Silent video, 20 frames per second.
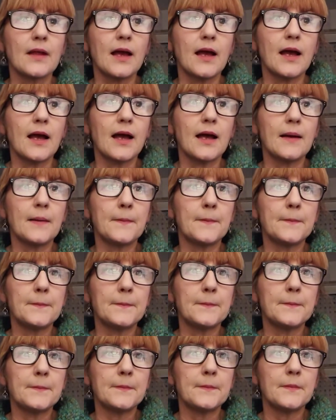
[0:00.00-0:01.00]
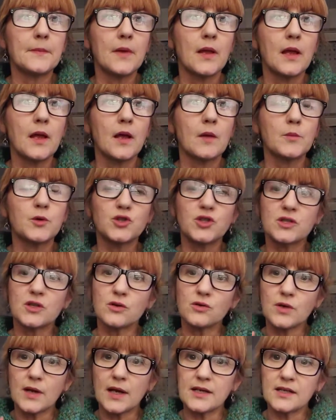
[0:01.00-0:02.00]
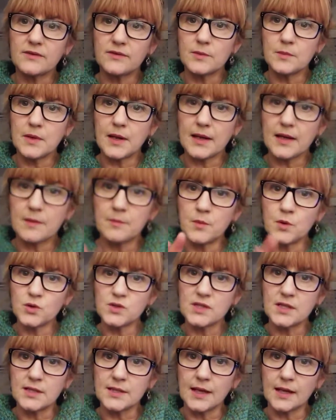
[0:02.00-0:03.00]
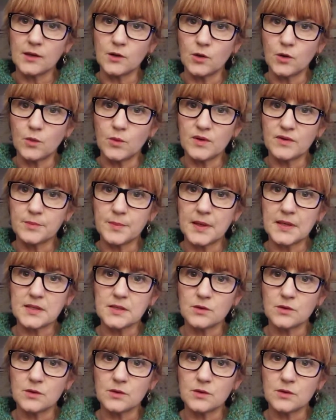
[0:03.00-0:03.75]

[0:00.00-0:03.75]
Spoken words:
But she's got kind of like a multi-yellow with